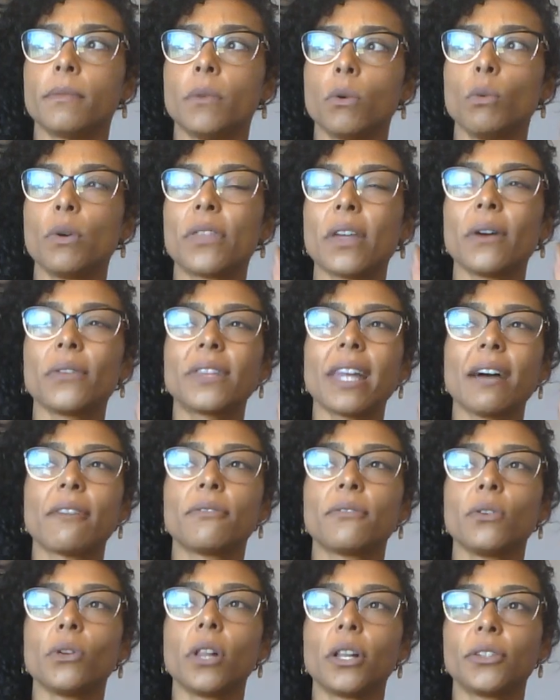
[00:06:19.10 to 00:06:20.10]
without that
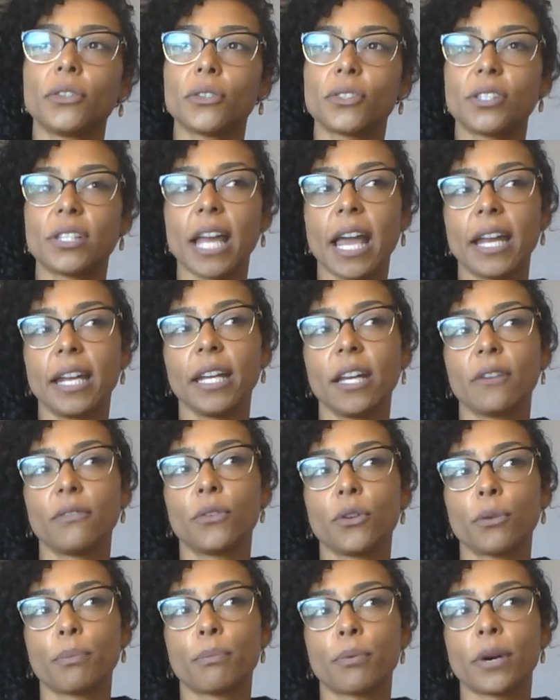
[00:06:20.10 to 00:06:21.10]
full understanding of
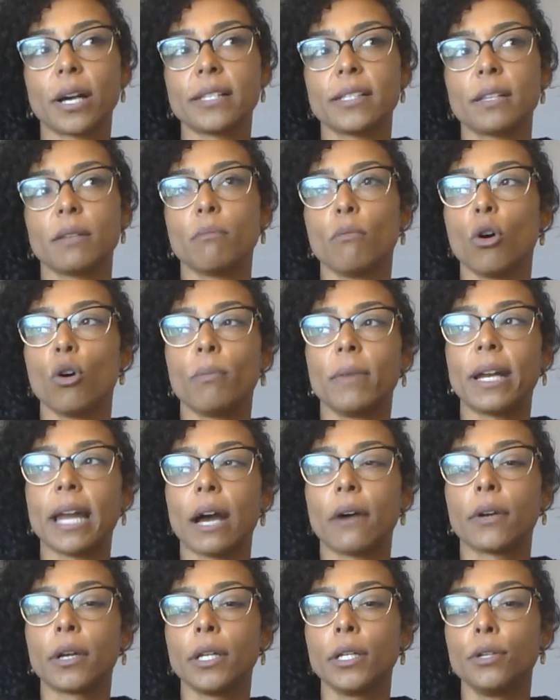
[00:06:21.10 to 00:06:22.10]
your present moment,
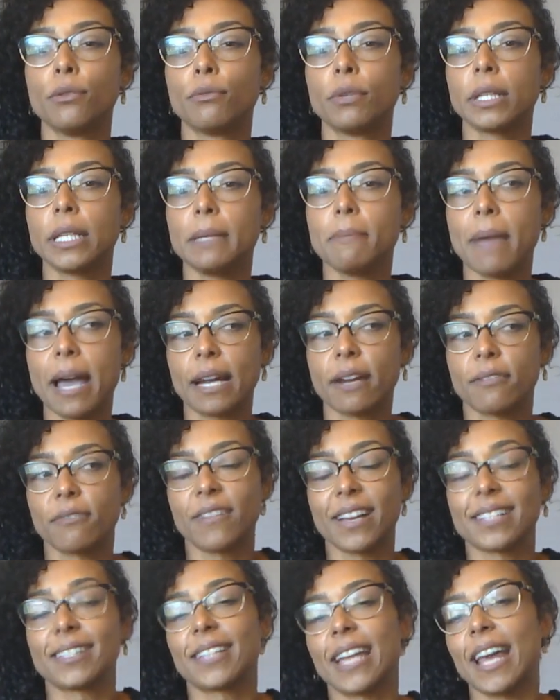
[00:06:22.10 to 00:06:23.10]
how can you really
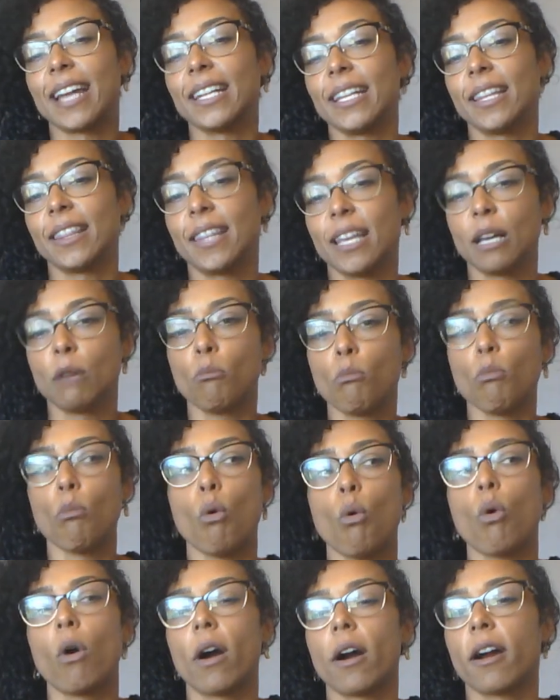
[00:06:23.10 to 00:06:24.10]
manifest anything
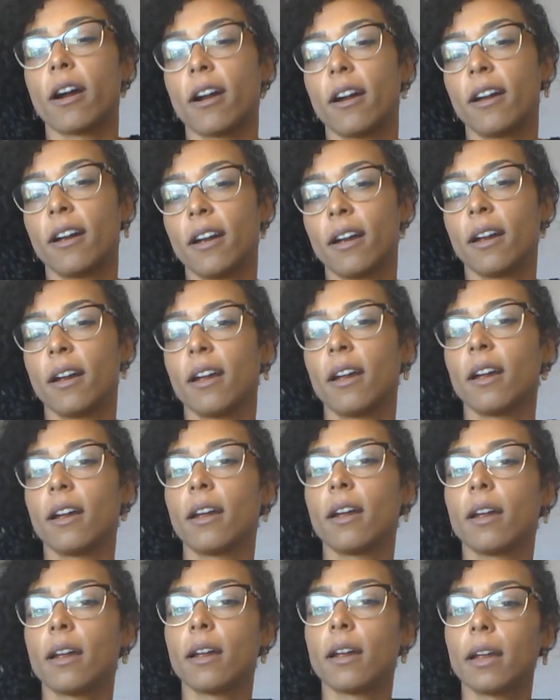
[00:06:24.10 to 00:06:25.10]
more?
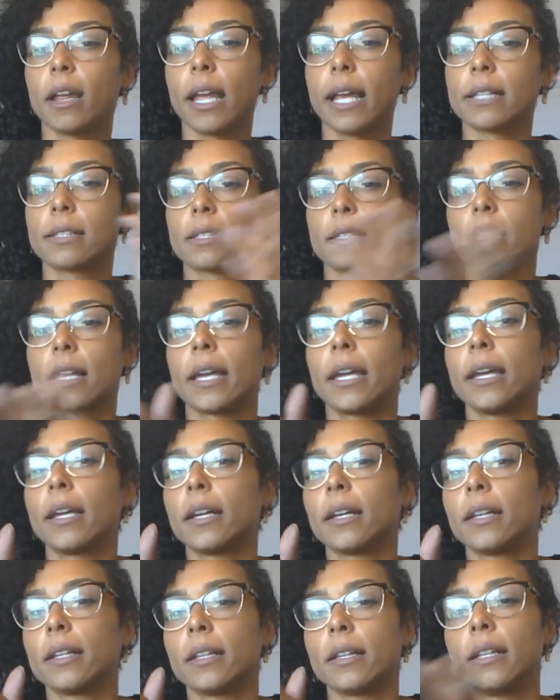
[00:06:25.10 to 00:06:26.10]
It's
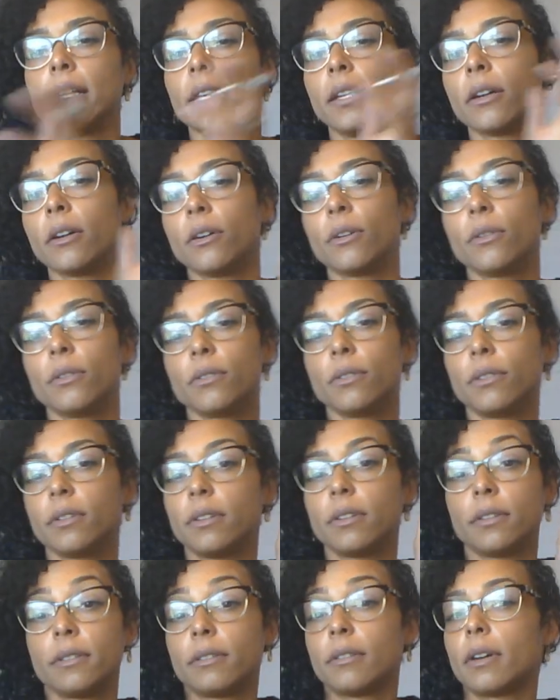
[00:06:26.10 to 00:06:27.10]
like, Leo,
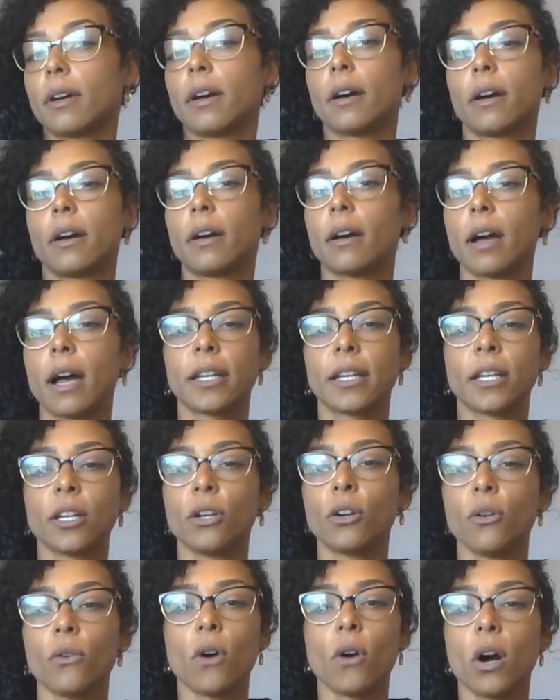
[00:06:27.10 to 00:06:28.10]
I could
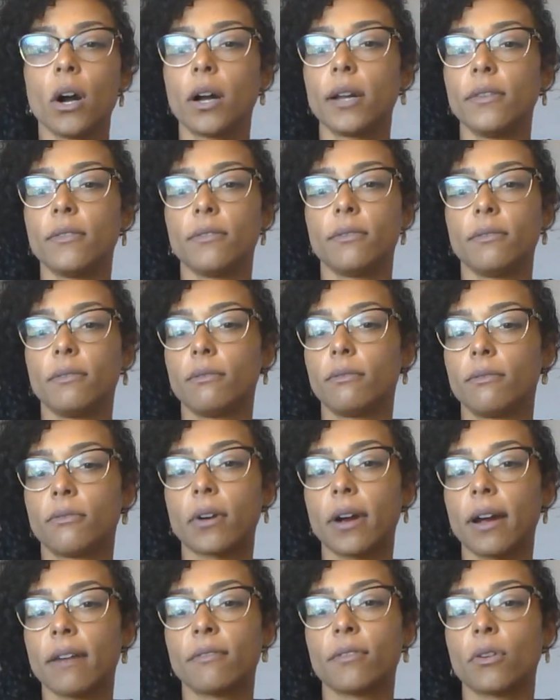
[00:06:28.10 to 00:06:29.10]
go on
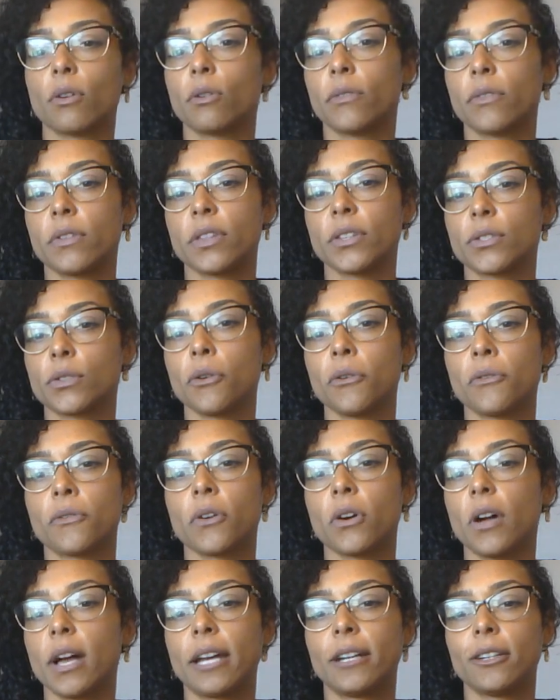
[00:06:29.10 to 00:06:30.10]
forever over this
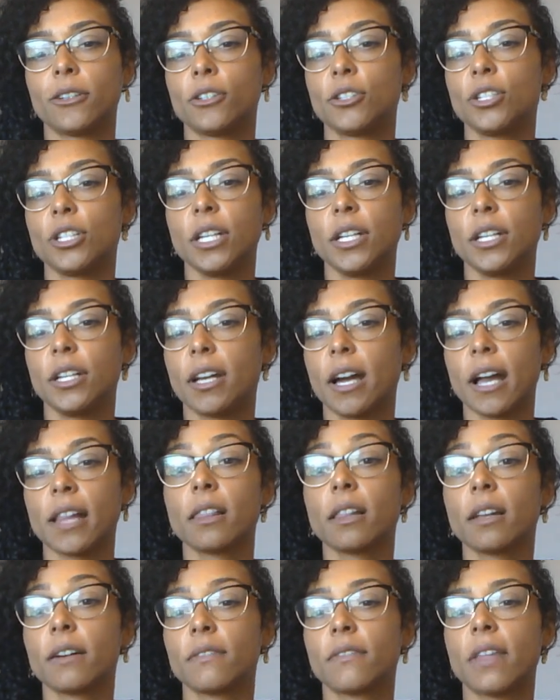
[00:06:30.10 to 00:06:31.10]
overall energy. I
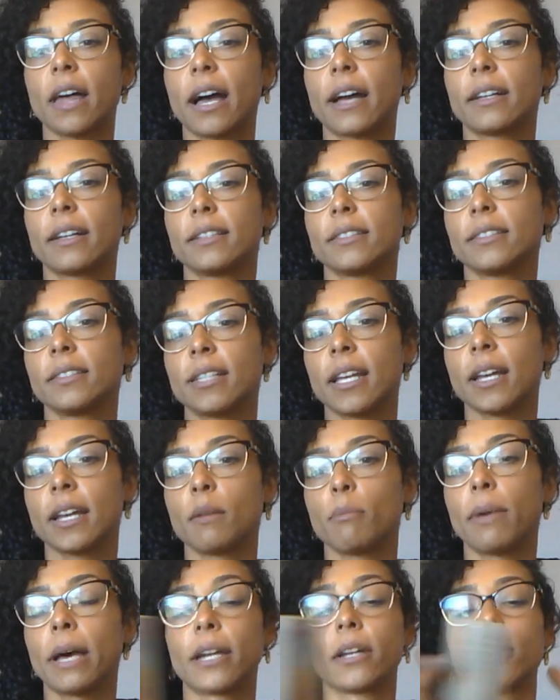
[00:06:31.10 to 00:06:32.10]
love that. 10
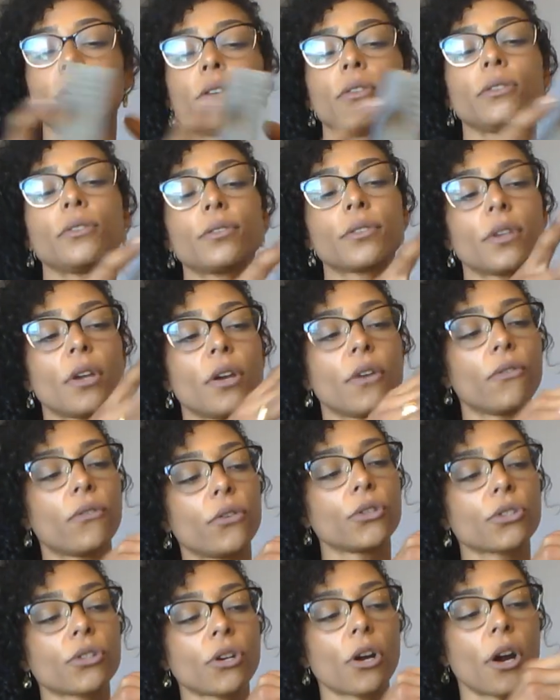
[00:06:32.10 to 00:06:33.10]
of Pentacles,
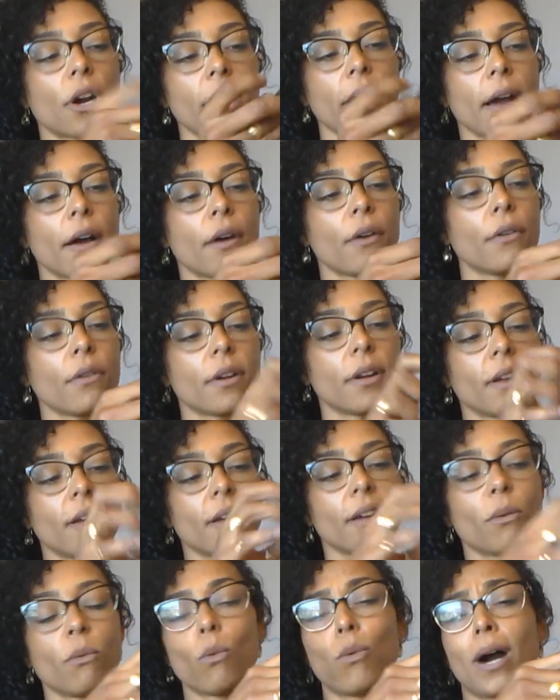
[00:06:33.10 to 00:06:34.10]
first card out.
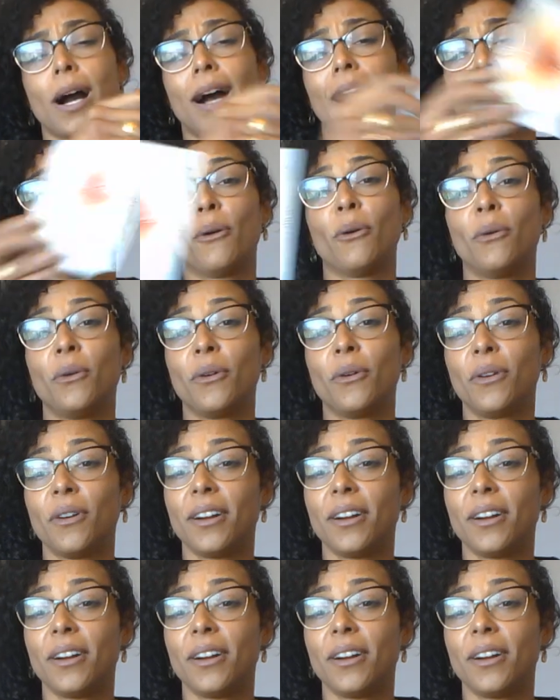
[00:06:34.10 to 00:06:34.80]
Wow.